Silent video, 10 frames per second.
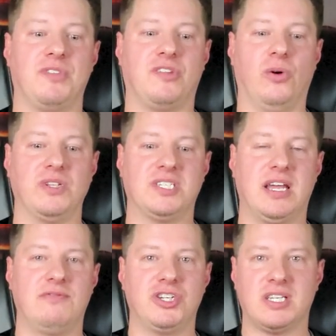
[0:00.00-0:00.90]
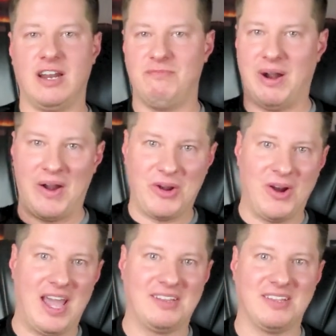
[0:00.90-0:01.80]
So, instead of just kind of burying
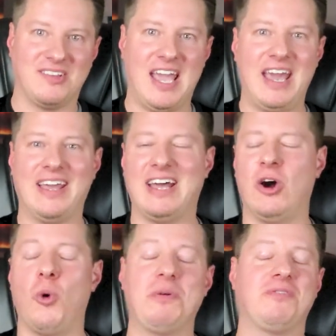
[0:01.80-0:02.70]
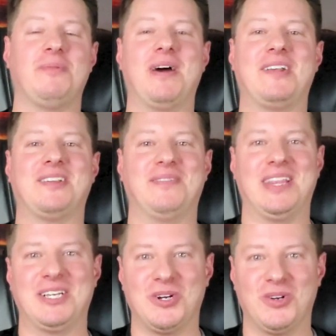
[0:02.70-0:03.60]
our head in the sand and kind of hoping for the best and
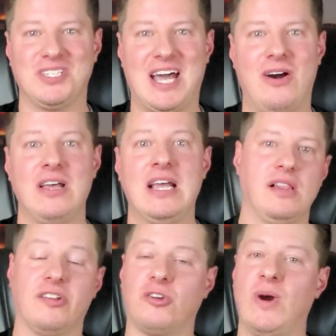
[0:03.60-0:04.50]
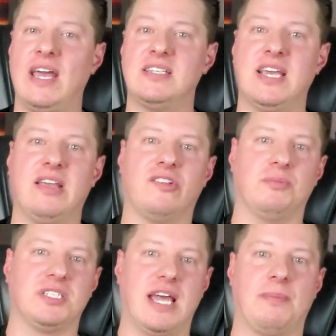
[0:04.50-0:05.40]
everything turns out, let's go ahead and take some
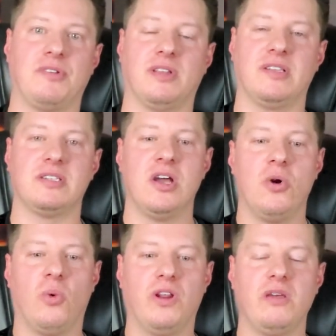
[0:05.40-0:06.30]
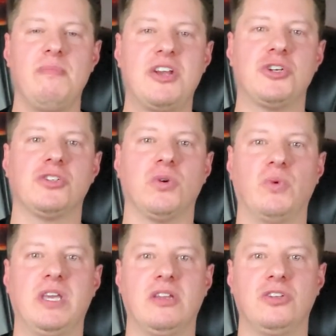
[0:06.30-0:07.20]
steps. Let's what are the measures that
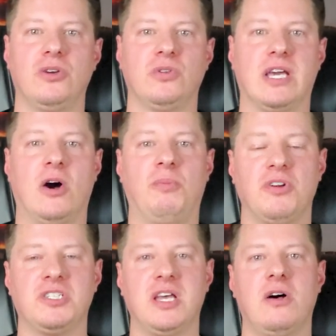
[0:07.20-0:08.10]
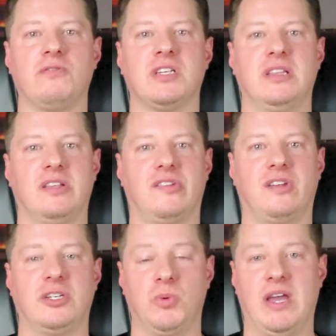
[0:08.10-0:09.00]
we can do to help ourselves in this
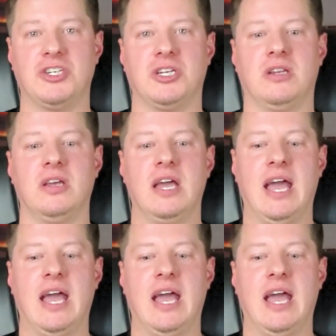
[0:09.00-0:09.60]
situation?